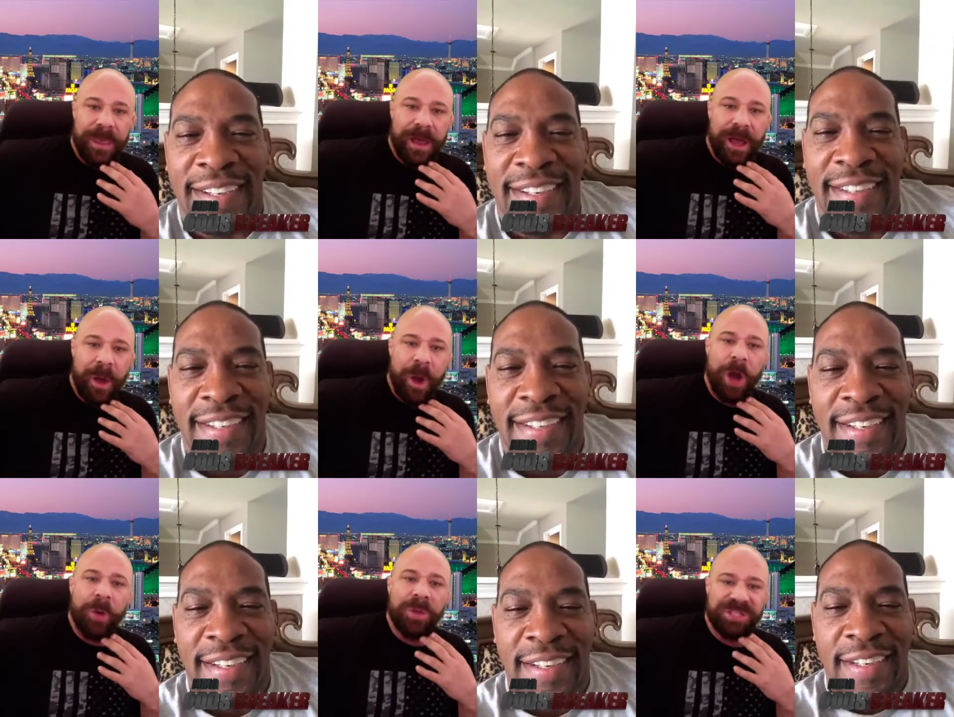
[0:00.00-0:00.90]
Speaker 1: How
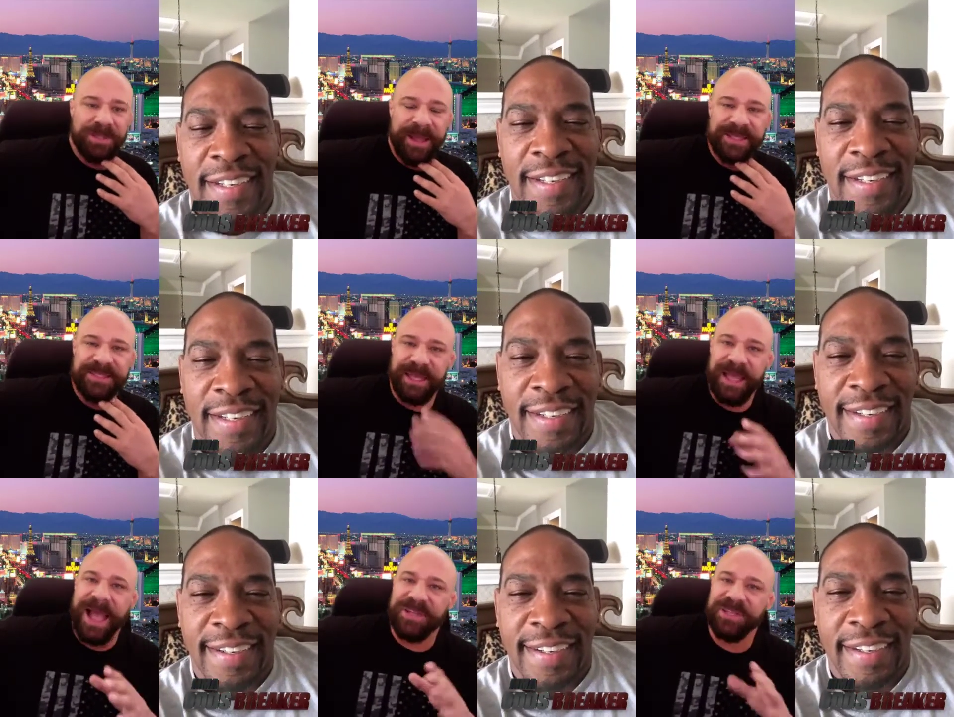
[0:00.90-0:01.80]
hard was it to make this thing
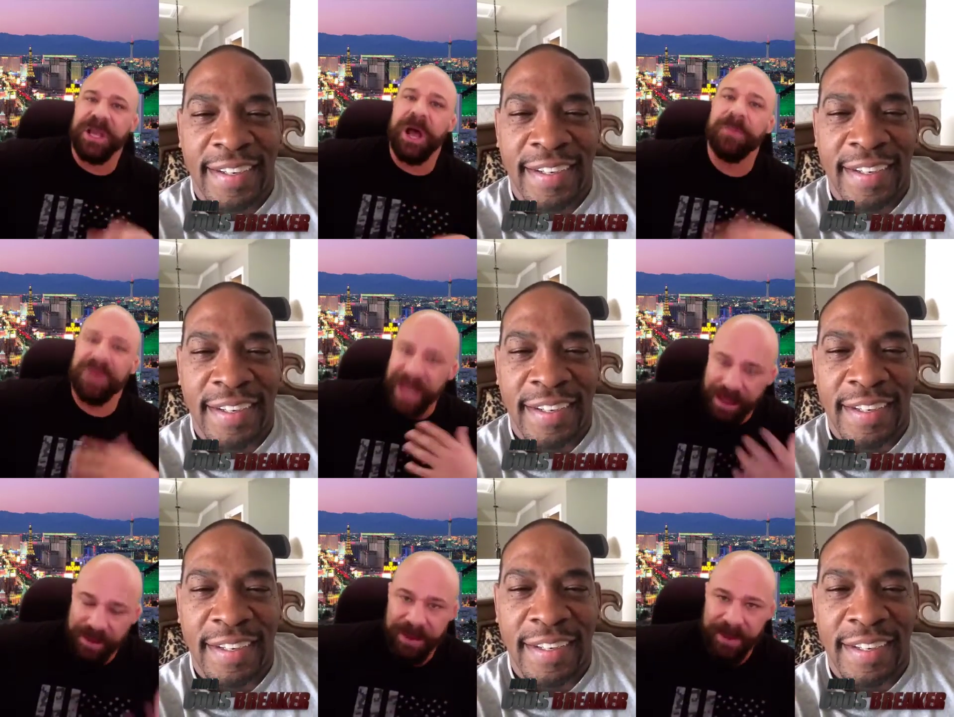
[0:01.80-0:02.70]
actually come
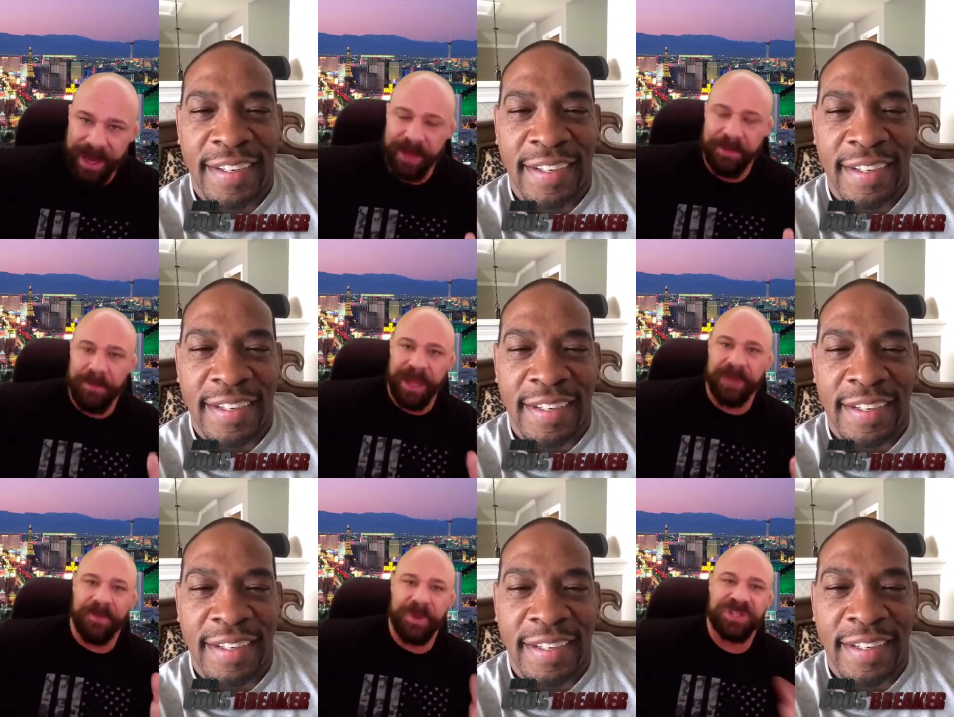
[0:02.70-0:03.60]
together and make it make it a
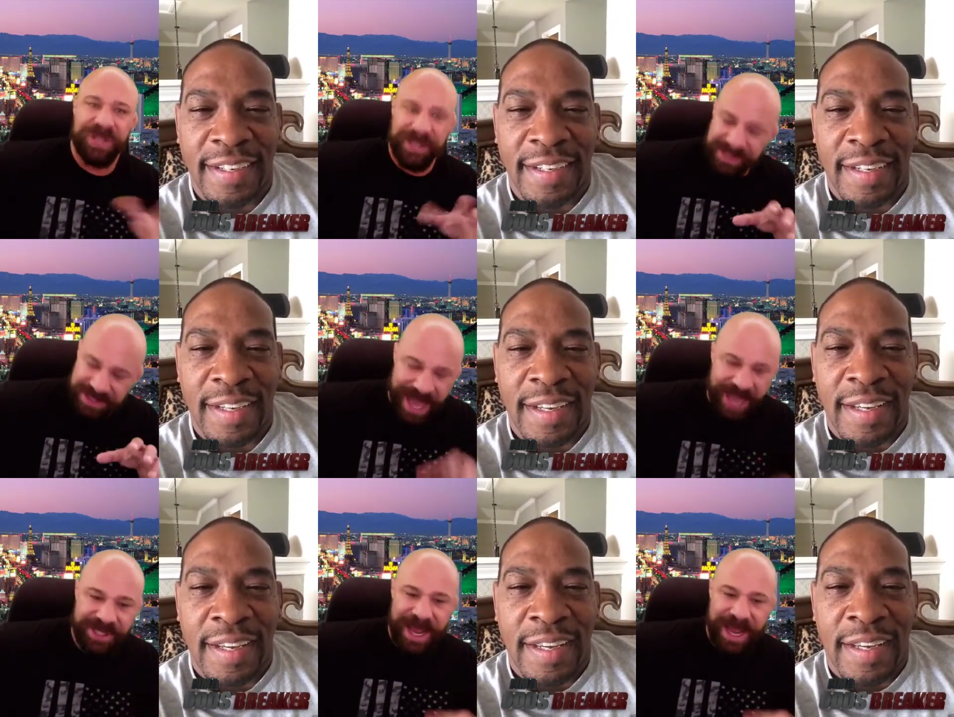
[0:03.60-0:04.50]
fruition that this is
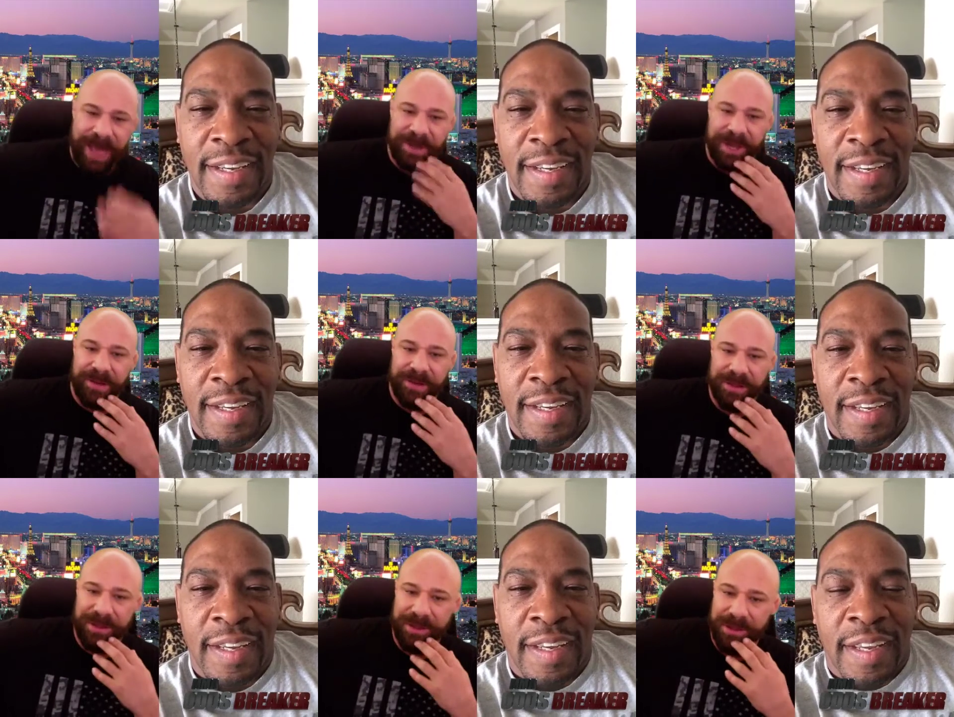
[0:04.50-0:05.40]
actually going to happen now?
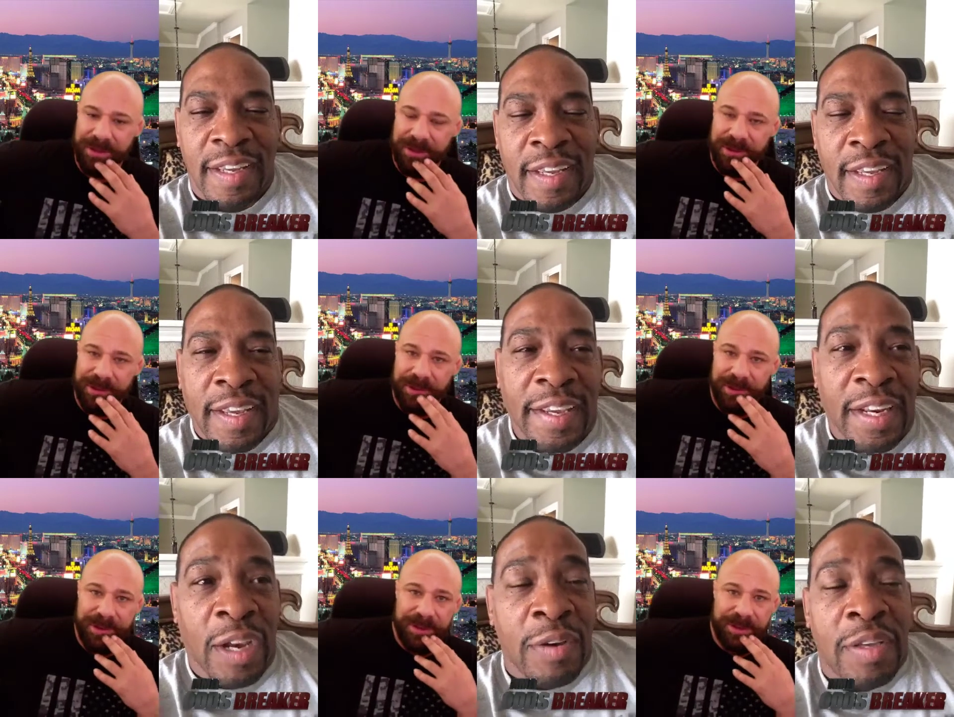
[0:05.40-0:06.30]
Speaker 2: You
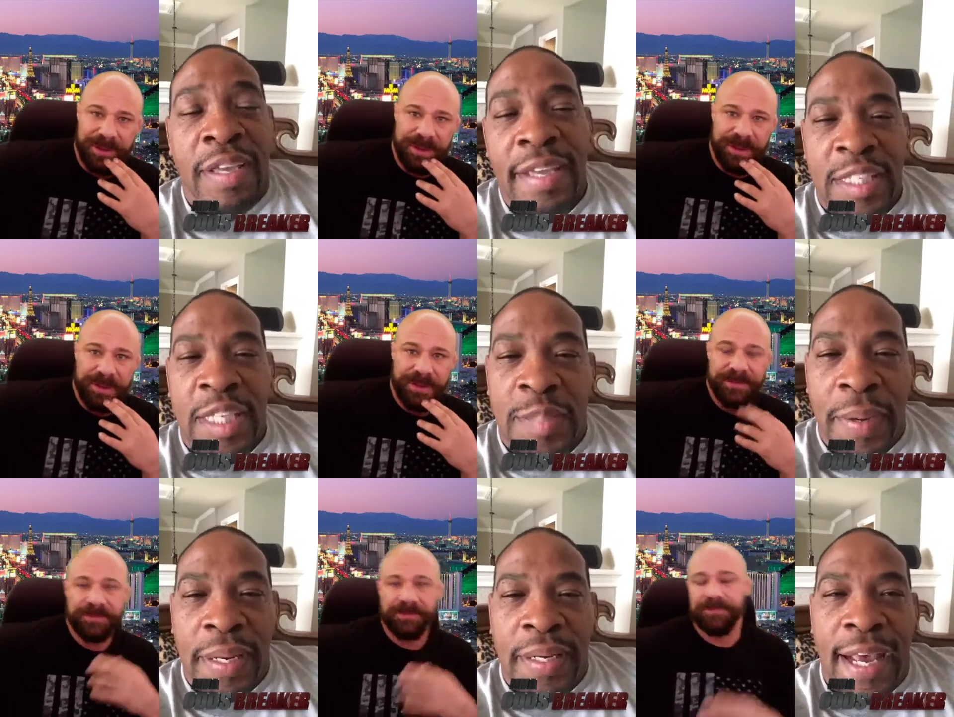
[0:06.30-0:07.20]
know, it's it's
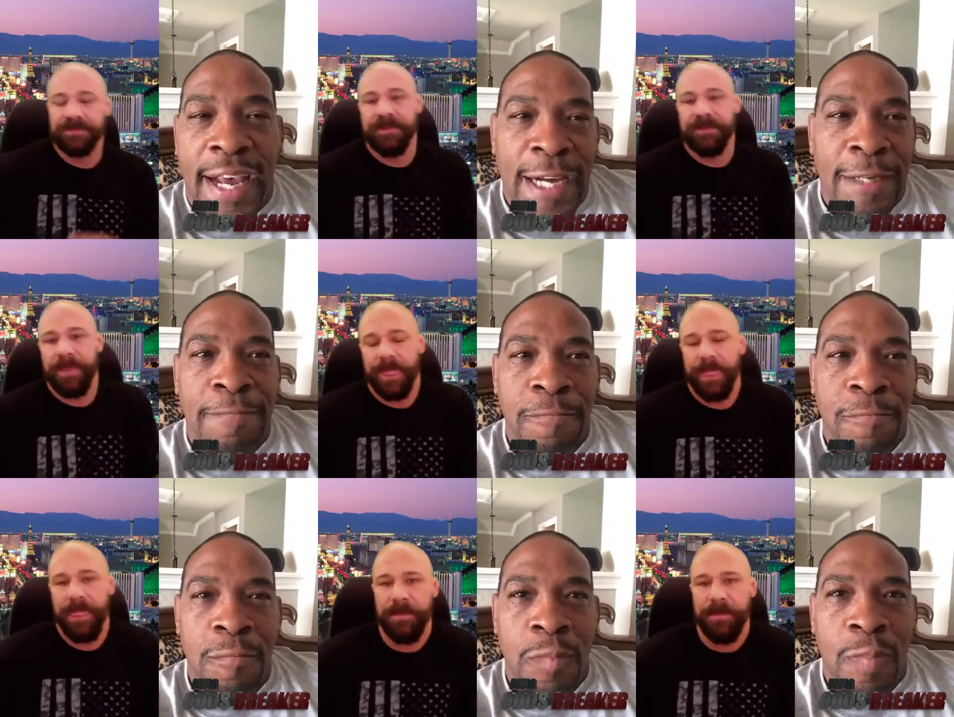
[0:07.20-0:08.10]
been um,
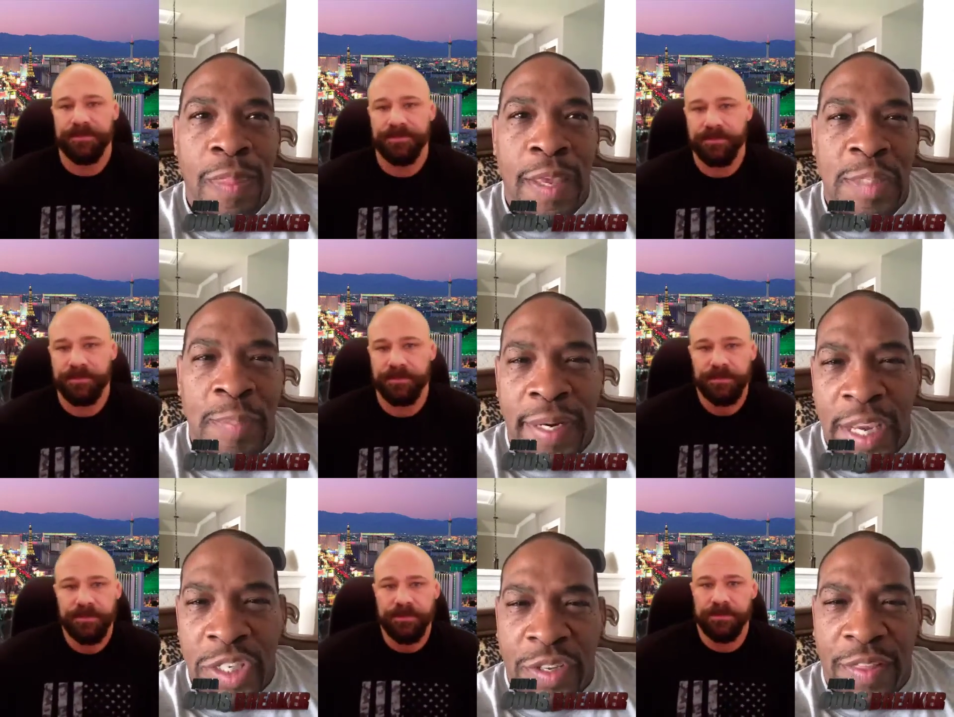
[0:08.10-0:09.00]
it's been
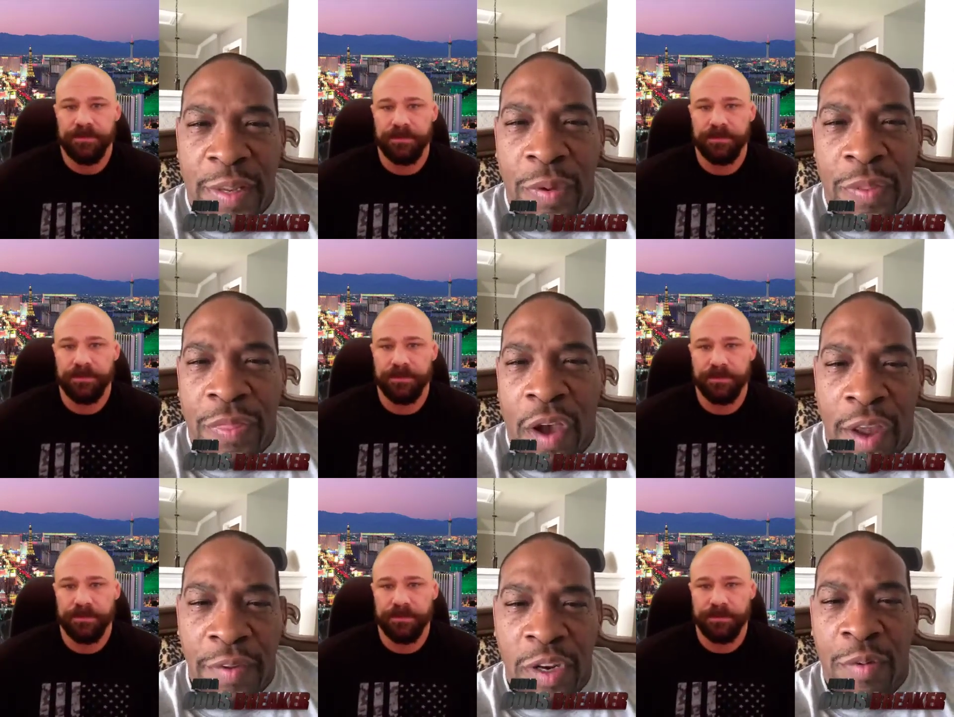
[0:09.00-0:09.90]
easier than we
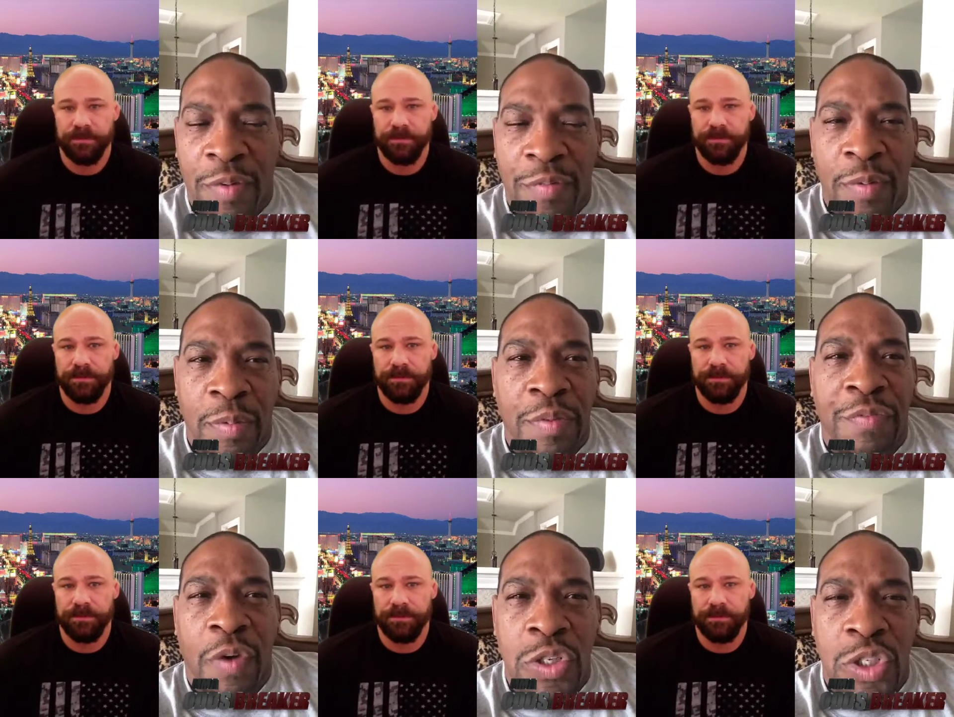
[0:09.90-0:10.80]
thought. You know, when we
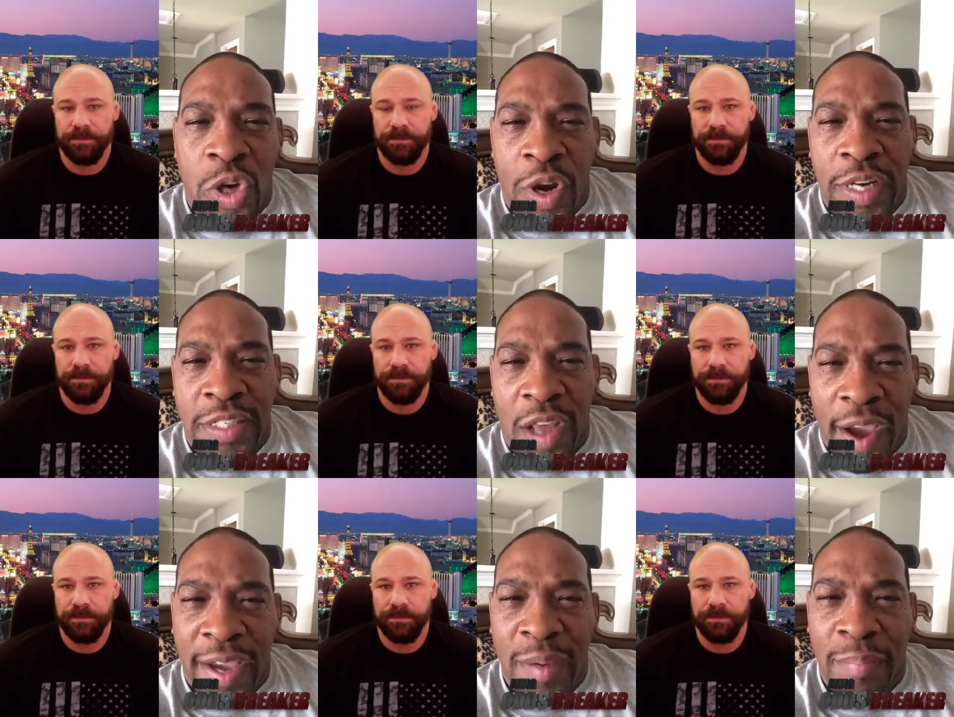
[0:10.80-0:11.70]
first started talking